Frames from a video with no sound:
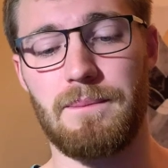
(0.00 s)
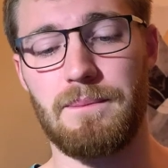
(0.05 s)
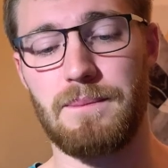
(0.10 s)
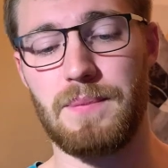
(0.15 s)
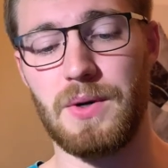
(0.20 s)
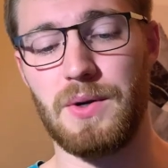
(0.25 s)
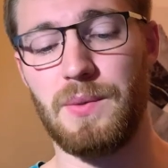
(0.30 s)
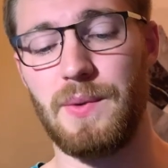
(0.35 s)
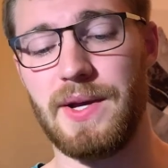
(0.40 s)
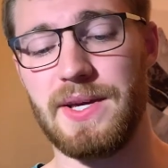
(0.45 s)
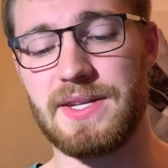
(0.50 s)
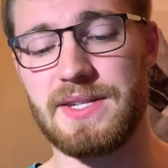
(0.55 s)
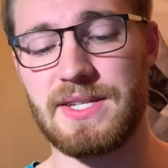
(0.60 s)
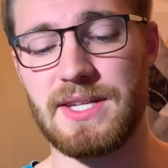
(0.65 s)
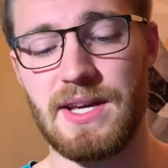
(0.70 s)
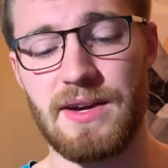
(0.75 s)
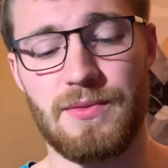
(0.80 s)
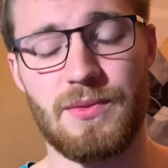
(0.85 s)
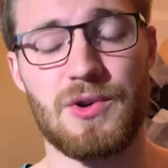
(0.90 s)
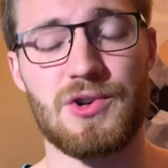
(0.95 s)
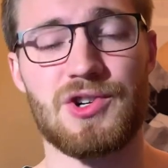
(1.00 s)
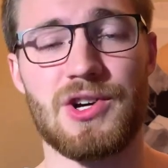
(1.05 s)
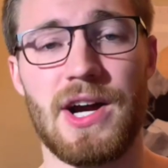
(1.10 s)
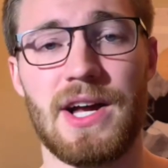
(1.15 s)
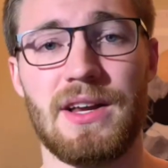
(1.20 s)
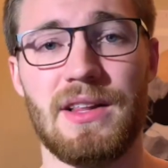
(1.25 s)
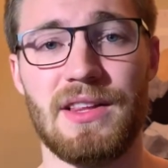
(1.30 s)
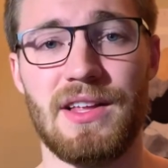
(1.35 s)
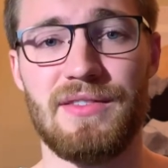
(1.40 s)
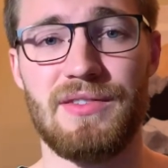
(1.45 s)
But we can see if we're
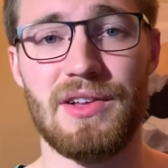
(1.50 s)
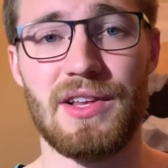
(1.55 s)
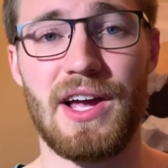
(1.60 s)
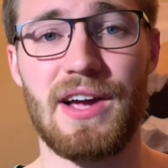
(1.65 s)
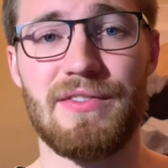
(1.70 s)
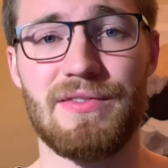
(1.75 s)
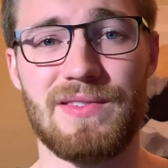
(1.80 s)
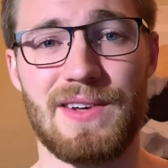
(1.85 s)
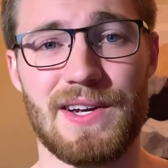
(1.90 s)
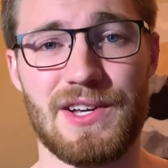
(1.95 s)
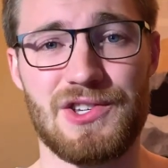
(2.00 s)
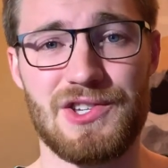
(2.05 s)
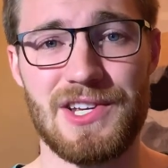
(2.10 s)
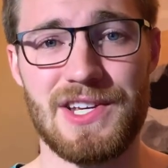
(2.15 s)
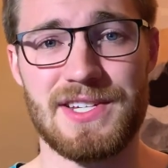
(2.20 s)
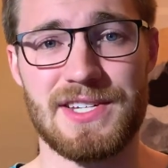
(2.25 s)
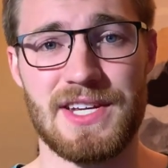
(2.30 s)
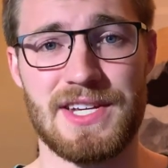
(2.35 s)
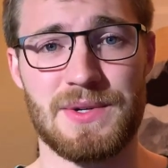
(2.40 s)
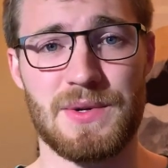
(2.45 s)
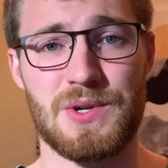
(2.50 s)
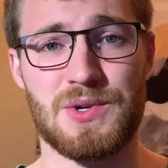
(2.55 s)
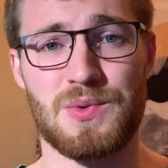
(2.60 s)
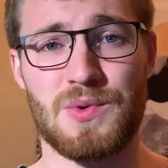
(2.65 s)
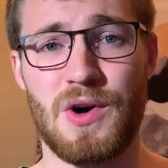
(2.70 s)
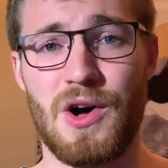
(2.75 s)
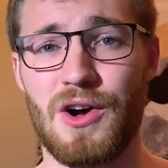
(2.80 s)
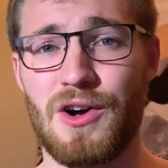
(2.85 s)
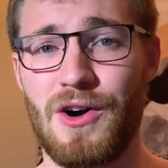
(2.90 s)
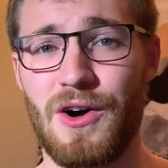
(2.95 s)
trying to live a life like Jesus, which we're
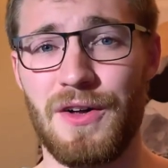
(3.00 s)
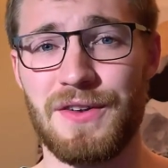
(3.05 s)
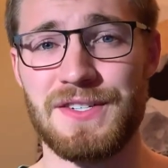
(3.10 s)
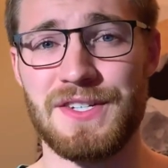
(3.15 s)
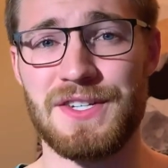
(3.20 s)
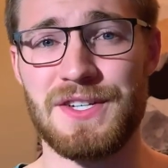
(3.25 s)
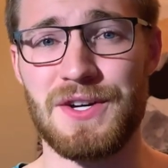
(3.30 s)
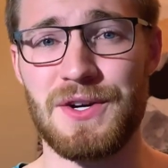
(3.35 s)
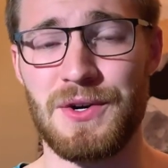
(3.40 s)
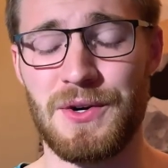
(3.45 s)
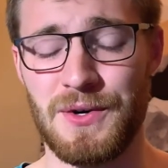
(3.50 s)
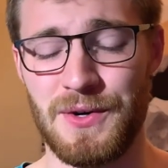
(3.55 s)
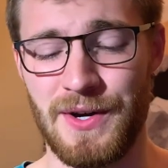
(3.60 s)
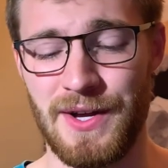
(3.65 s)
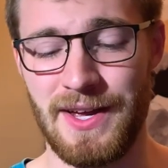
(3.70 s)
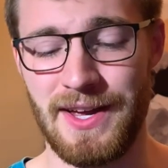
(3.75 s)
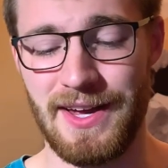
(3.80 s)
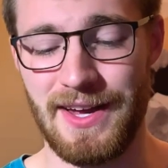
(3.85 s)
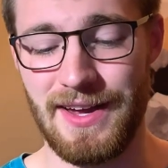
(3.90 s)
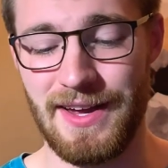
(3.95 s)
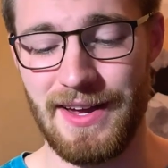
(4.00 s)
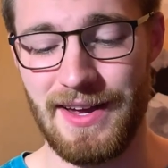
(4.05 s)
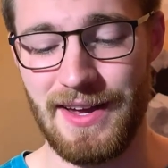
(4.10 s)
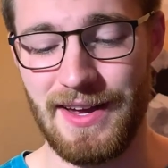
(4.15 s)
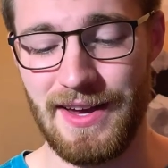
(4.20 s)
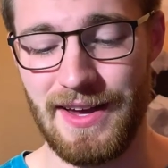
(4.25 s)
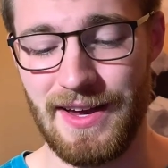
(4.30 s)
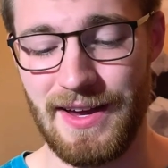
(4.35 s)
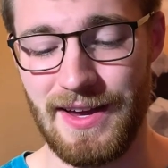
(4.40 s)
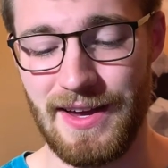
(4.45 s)
all called to do,
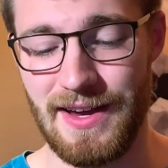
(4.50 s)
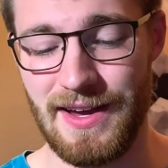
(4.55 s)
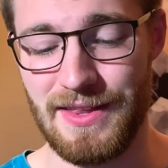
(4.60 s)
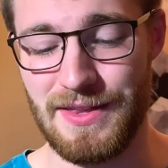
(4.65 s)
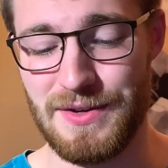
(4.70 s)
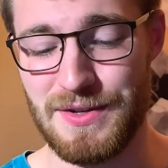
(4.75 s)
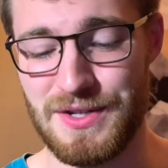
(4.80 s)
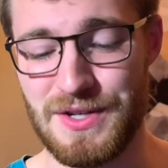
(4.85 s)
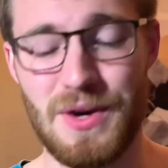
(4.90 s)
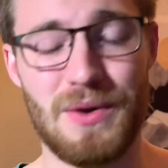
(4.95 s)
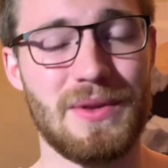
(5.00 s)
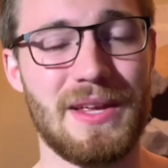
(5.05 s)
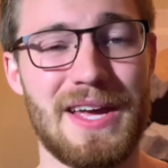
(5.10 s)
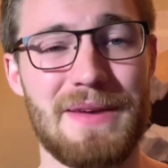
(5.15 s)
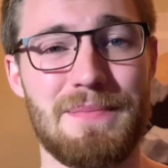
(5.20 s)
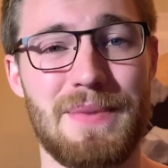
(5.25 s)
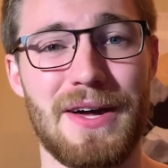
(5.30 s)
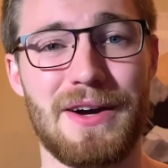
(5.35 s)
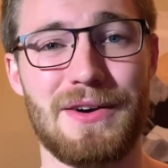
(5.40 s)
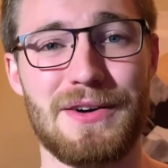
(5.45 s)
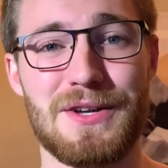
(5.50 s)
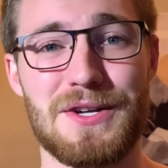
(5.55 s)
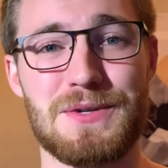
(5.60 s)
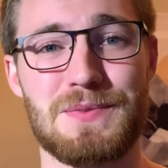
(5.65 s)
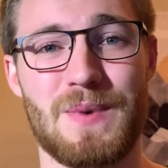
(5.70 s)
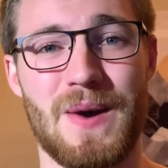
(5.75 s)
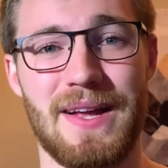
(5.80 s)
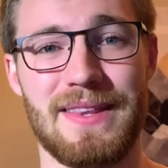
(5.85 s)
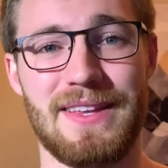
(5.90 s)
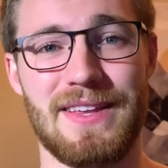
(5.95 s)
and there's no light better to
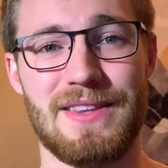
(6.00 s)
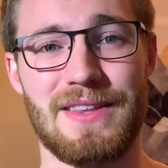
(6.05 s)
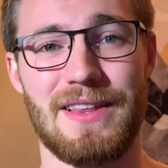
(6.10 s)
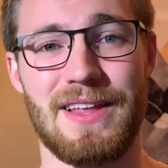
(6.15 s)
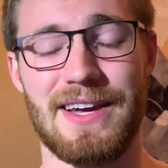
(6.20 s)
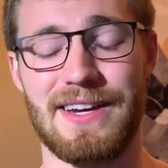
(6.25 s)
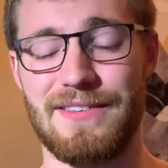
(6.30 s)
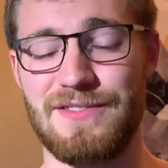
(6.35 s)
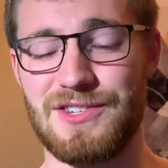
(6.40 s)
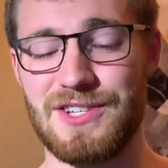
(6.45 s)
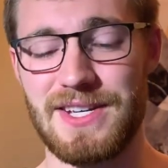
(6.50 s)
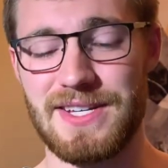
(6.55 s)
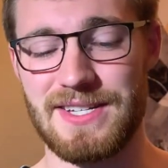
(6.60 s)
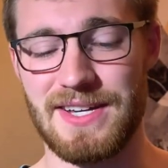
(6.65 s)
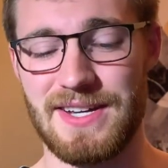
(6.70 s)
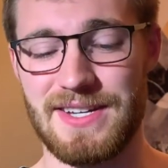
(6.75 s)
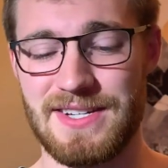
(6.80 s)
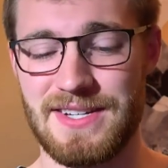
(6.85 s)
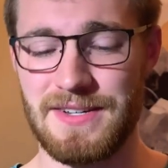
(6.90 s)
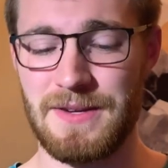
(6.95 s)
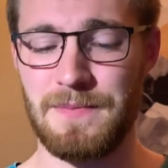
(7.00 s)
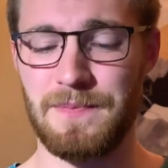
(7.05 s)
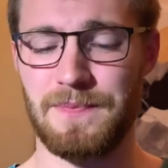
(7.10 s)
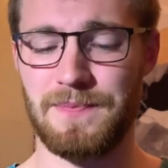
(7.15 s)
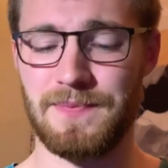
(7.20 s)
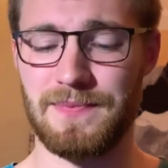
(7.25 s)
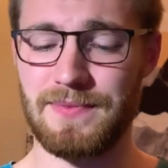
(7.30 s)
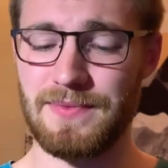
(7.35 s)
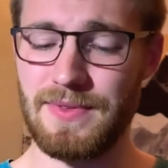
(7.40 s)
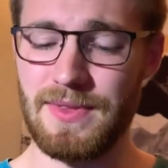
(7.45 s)
spread than the light of Jesus
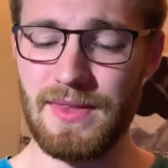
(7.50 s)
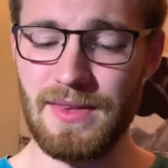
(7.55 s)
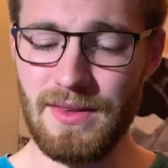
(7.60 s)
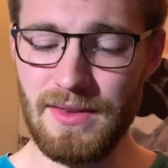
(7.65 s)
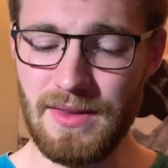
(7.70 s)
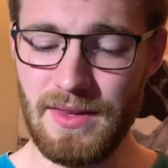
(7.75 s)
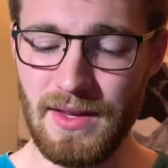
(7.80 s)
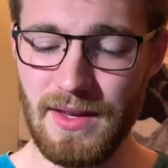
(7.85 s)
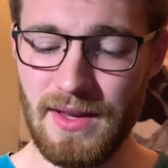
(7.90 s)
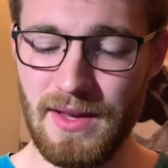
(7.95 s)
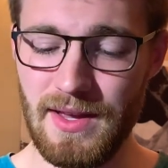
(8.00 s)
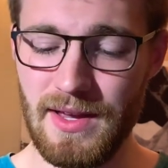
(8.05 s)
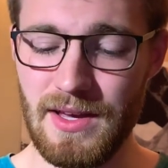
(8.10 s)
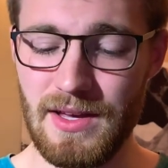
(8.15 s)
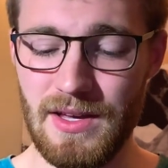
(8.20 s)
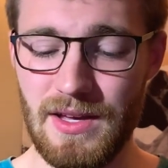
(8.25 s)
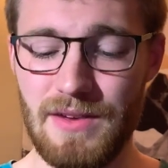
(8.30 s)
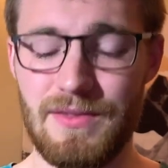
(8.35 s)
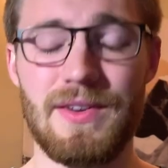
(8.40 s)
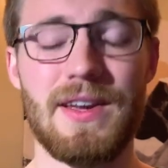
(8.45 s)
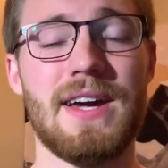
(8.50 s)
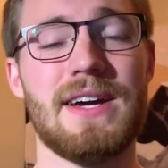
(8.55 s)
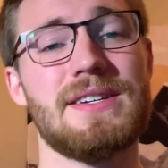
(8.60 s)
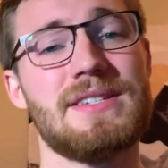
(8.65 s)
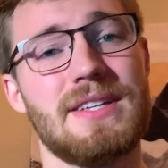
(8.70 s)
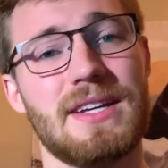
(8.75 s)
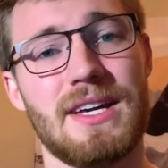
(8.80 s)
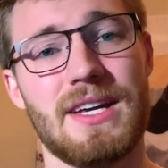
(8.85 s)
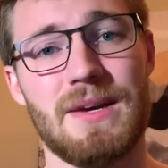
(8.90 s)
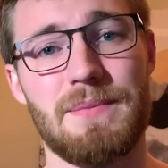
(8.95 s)
if he has
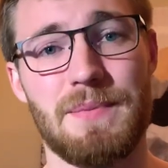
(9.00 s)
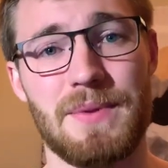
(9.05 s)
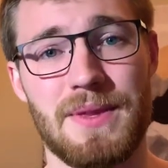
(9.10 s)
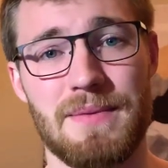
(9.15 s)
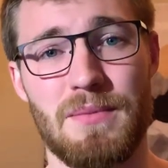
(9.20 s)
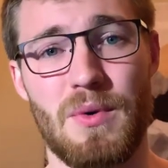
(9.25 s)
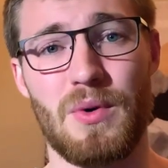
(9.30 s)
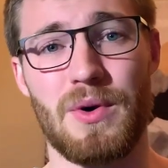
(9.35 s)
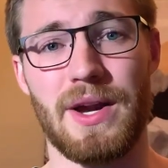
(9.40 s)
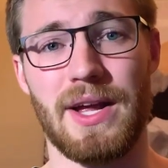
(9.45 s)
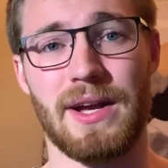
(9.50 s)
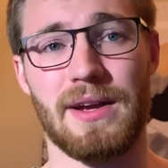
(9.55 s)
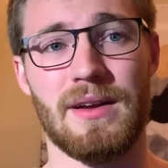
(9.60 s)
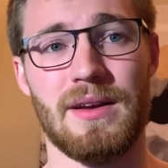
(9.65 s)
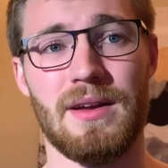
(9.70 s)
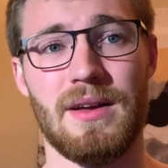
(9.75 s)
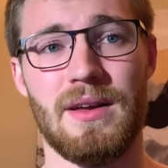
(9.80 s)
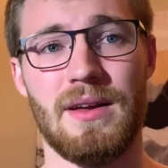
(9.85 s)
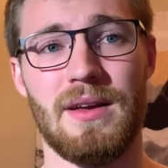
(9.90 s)
to get up in the morning